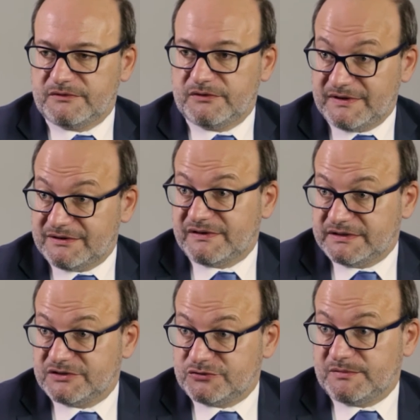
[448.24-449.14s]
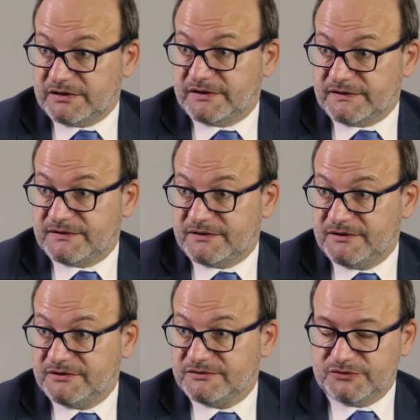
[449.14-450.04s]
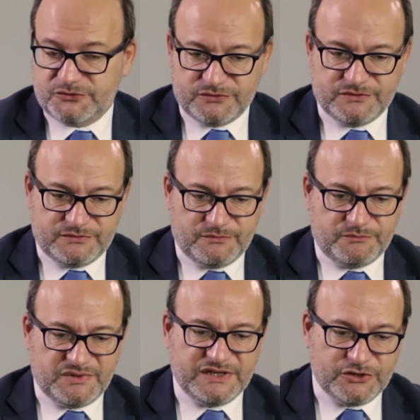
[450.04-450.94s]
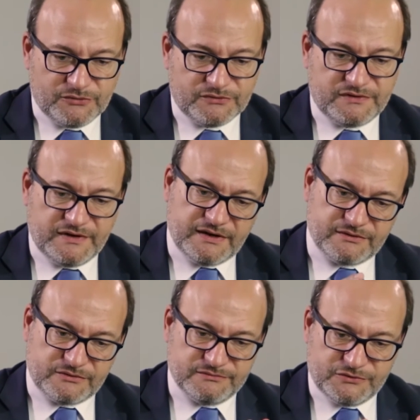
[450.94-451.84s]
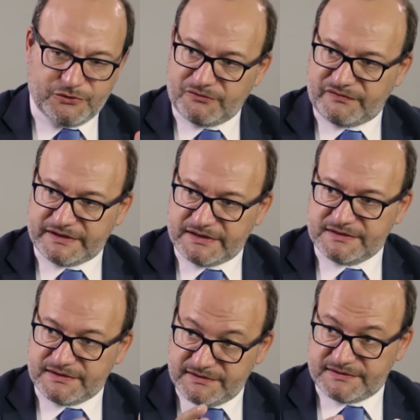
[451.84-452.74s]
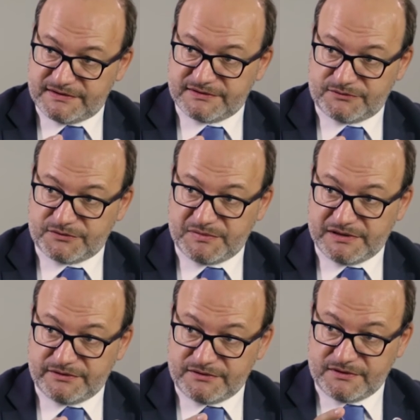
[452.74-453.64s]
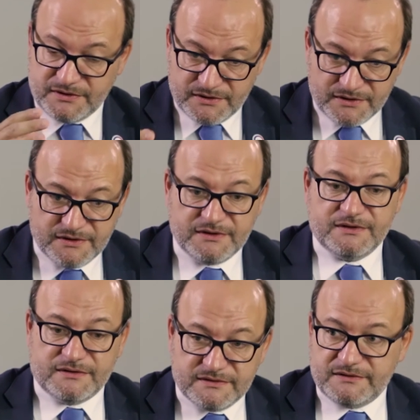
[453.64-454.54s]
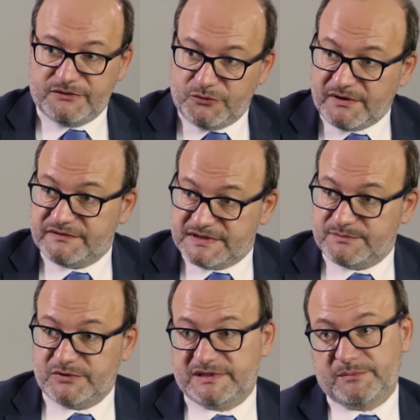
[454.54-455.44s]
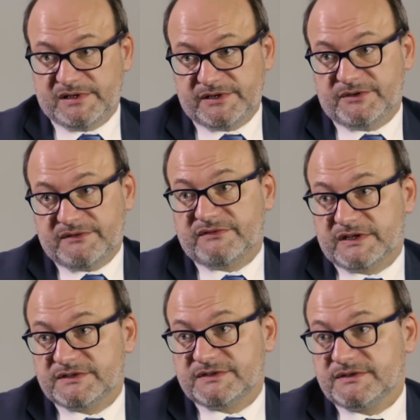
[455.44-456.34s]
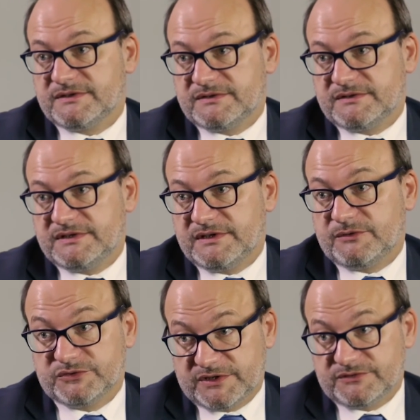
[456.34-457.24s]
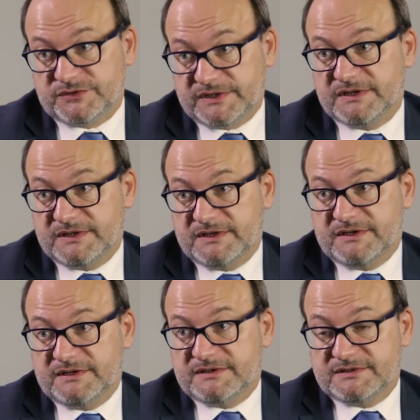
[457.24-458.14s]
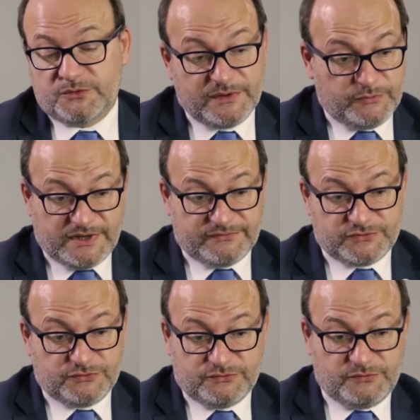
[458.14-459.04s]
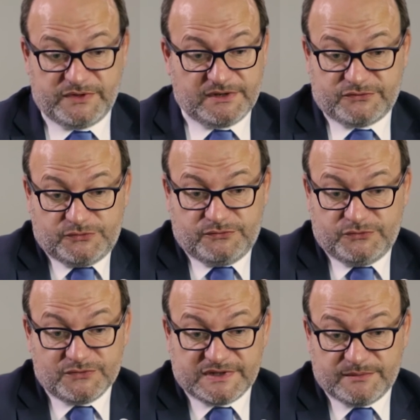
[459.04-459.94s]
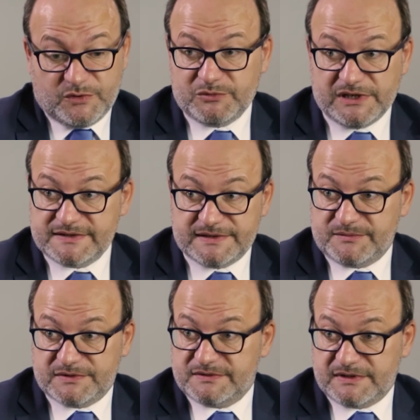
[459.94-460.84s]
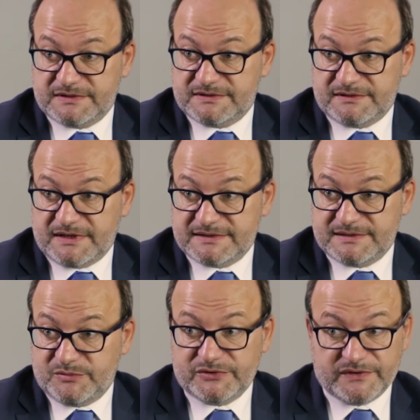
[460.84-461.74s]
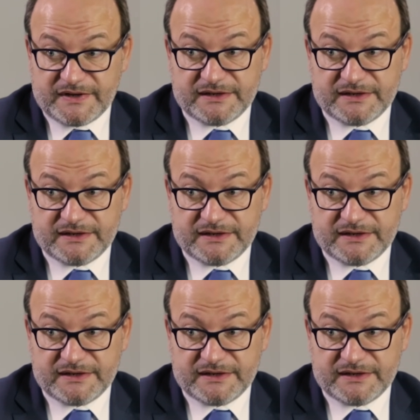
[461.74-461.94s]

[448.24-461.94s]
on their financial markets. So beyond their core financing, $600 billion, you have this multiplier effect in their own country. So we have to use them, mobilize them. That's as simple as